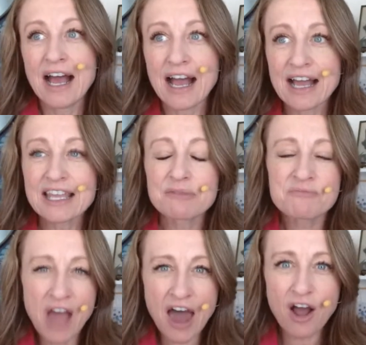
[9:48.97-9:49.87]
I
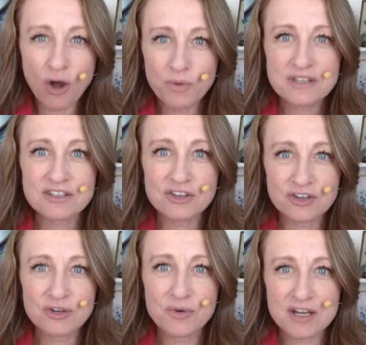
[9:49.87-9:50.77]
am not always a
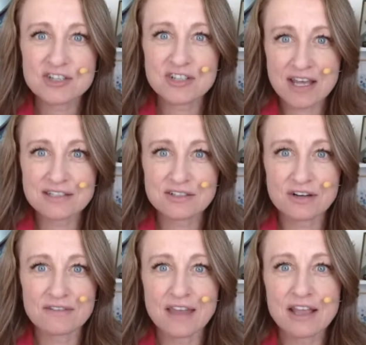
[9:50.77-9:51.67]
good question
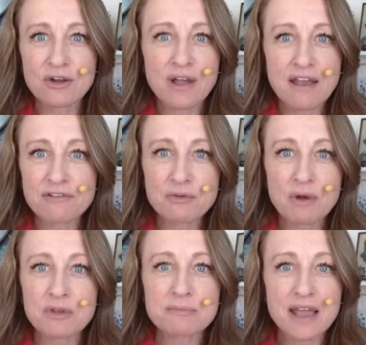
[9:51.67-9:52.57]
asker. I go everywhere
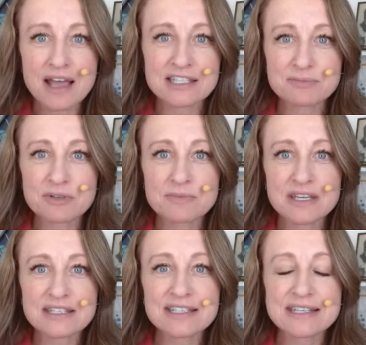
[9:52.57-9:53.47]
with my husband
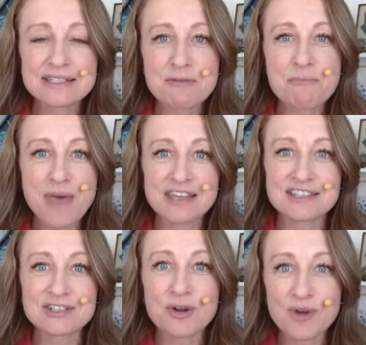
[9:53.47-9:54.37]
because he's the
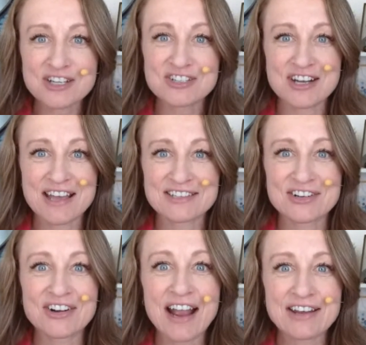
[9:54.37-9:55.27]
best question
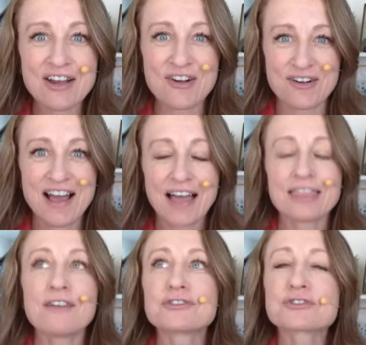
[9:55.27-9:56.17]
asker I know. I
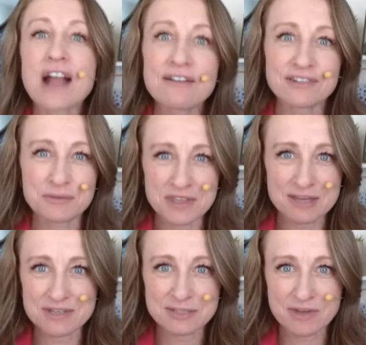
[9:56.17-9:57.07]
love traveling with
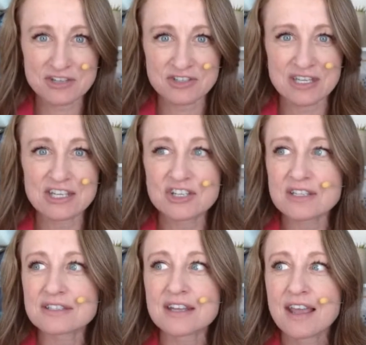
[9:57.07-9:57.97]
him especially. He
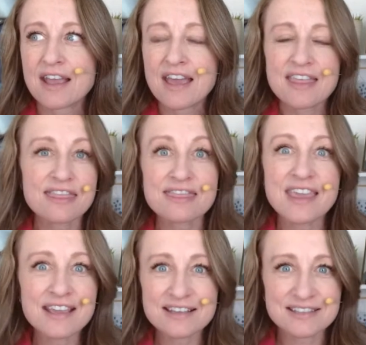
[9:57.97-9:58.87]
just
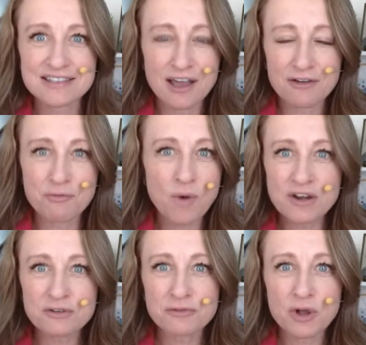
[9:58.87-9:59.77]
thinks of
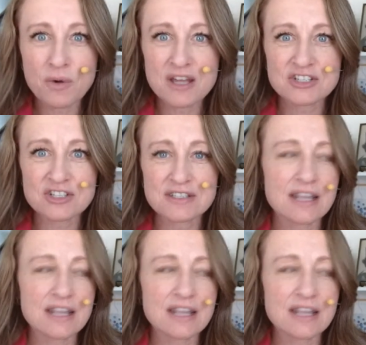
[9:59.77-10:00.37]
wonderful questions.